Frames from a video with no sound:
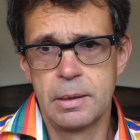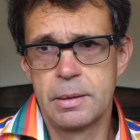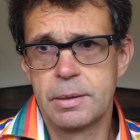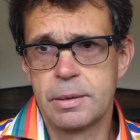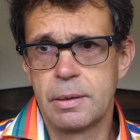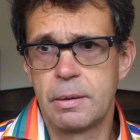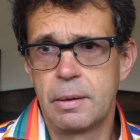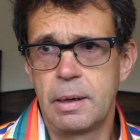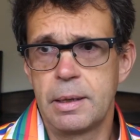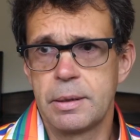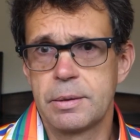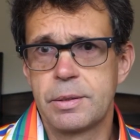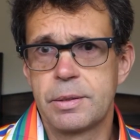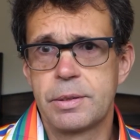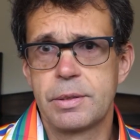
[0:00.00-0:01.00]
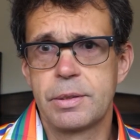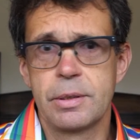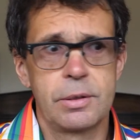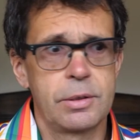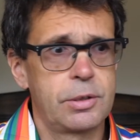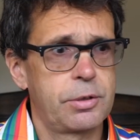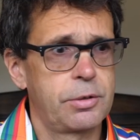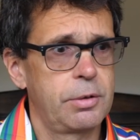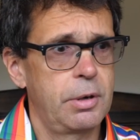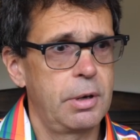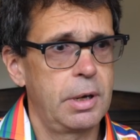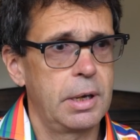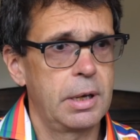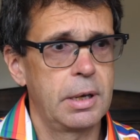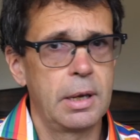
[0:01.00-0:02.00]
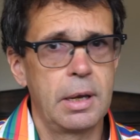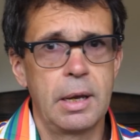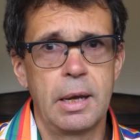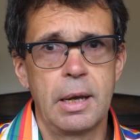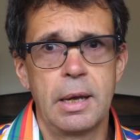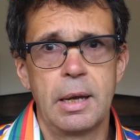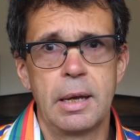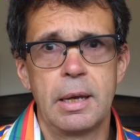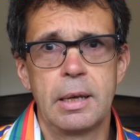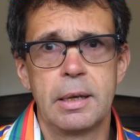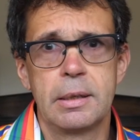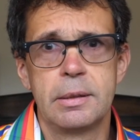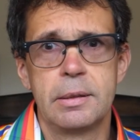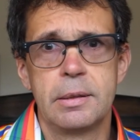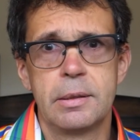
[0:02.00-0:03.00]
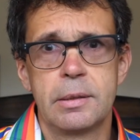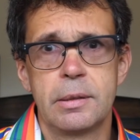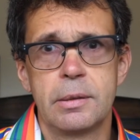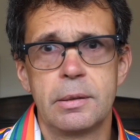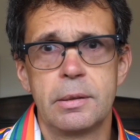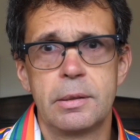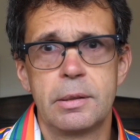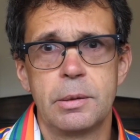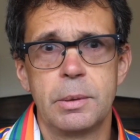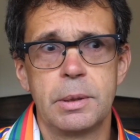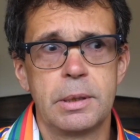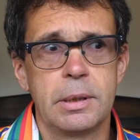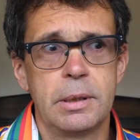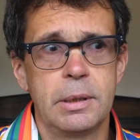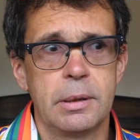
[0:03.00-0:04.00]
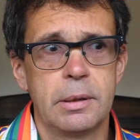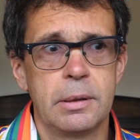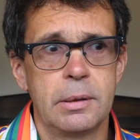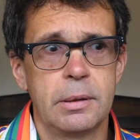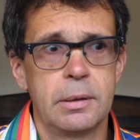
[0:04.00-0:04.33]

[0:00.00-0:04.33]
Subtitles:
So let's try and do it here.